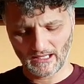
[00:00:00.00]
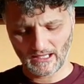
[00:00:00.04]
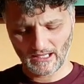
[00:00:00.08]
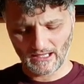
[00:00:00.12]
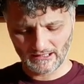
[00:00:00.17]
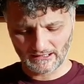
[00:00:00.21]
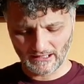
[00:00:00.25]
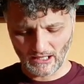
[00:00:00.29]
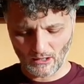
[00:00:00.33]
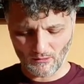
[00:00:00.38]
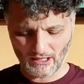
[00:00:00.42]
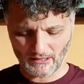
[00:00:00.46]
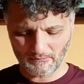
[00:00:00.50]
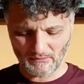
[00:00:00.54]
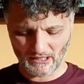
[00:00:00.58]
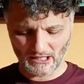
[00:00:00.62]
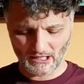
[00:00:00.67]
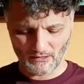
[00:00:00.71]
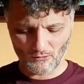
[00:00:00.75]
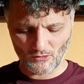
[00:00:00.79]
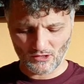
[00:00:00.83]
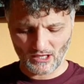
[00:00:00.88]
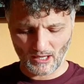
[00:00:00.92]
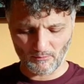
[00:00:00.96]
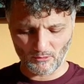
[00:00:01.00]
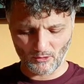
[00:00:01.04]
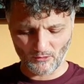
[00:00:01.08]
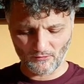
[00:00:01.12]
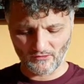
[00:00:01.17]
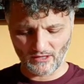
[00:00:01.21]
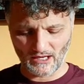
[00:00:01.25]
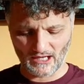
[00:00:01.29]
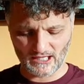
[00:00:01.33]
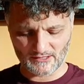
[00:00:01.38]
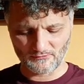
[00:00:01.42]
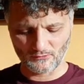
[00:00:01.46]
And now let me give you a couple of
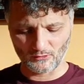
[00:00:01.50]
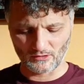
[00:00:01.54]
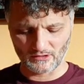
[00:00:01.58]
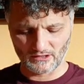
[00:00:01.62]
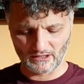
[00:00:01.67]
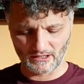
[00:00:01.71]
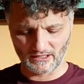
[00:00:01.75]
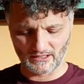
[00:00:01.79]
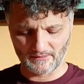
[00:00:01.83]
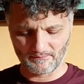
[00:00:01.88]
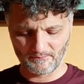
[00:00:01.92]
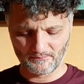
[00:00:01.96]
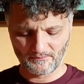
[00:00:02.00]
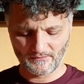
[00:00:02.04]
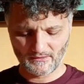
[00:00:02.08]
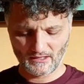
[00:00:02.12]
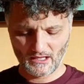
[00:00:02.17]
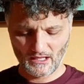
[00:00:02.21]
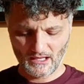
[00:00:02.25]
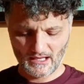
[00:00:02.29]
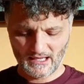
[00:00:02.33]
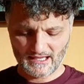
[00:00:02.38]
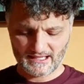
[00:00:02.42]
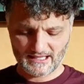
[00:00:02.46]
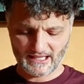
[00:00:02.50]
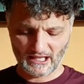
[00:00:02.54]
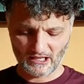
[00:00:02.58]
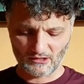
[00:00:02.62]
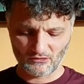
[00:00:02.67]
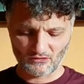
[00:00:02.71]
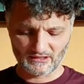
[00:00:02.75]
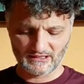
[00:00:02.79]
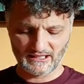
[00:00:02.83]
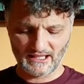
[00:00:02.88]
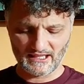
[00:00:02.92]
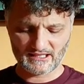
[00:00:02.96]
cards for the
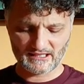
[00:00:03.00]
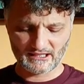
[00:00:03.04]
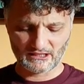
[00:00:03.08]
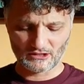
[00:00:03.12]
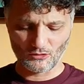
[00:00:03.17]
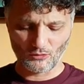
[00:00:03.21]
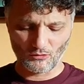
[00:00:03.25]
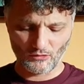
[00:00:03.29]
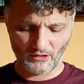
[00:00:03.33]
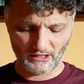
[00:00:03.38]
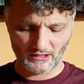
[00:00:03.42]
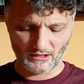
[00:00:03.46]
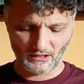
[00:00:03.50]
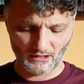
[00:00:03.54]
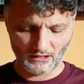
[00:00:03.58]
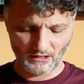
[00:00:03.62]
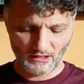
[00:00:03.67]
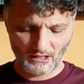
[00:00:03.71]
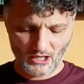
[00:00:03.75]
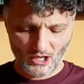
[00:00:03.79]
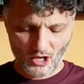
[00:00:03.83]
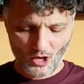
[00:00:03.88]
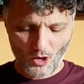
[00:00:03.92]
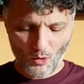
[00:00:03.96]
Sacred Destiny Oracle.